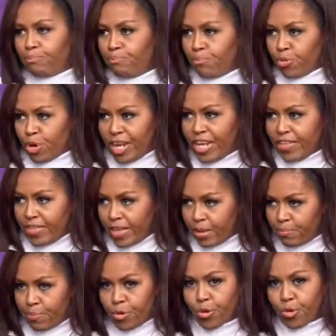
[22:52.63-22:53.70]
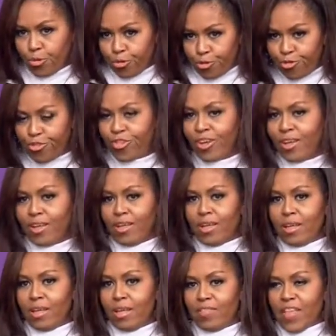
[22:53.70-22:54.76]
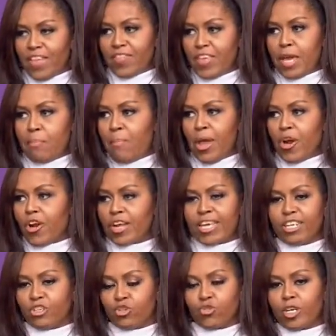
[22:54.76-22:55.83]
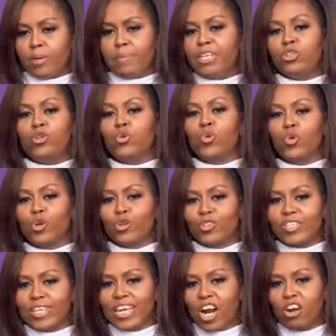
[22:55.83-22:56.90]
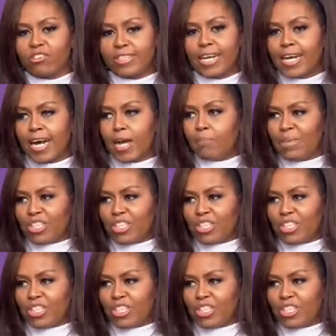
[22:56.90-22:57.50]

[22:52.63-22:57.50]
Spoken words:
breathing proof that the American dream endures in our time.